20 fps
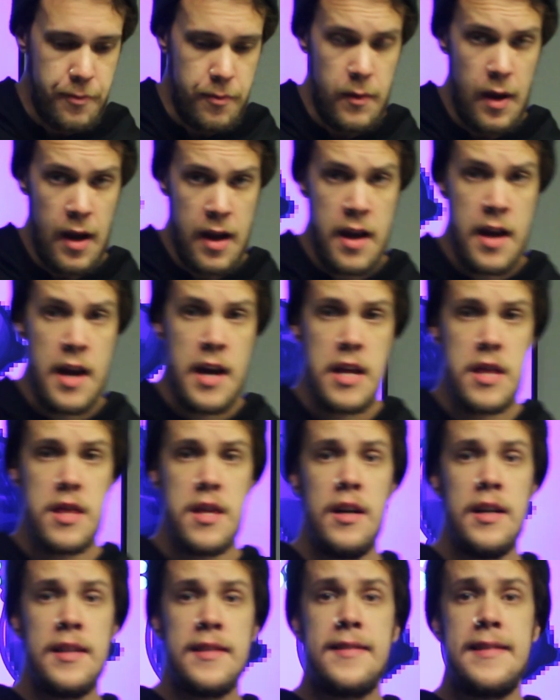with.
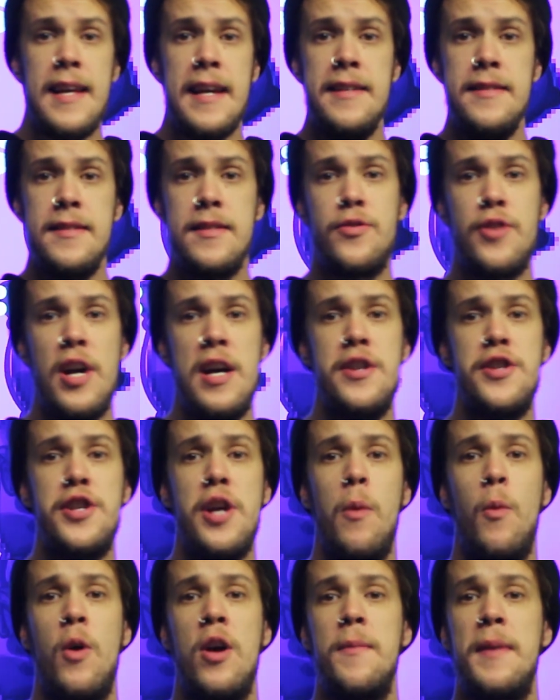The second strategy
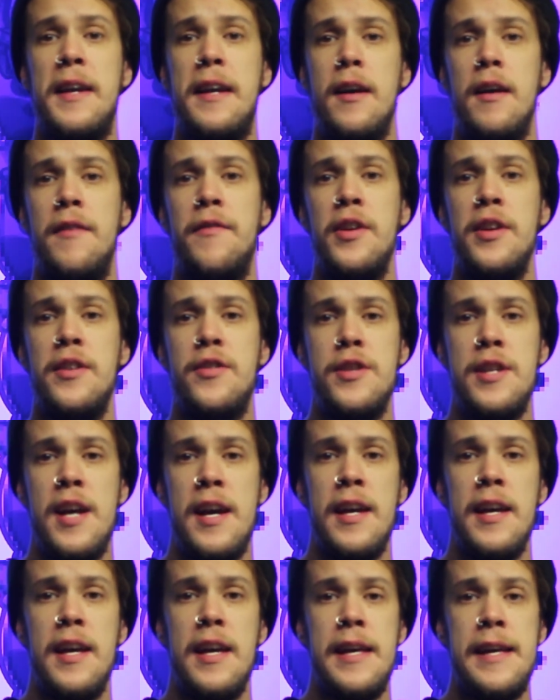I want to be covering
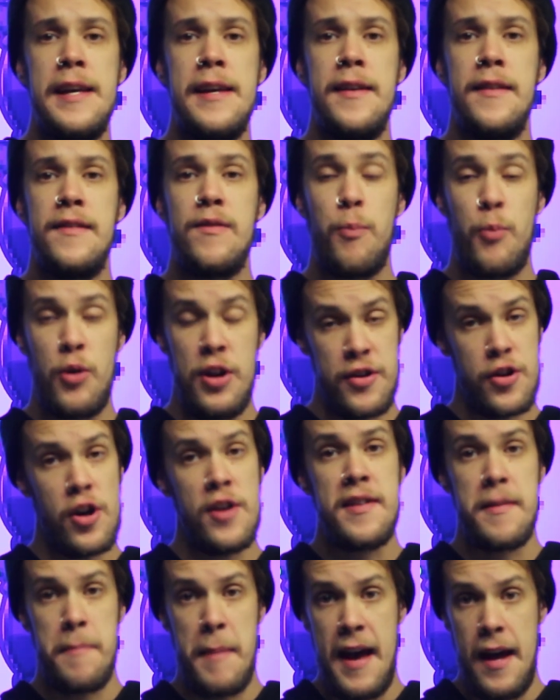today is print
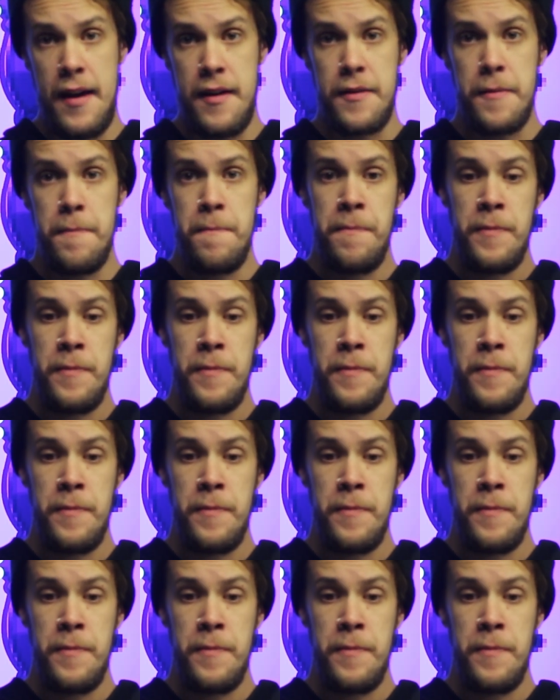on demand.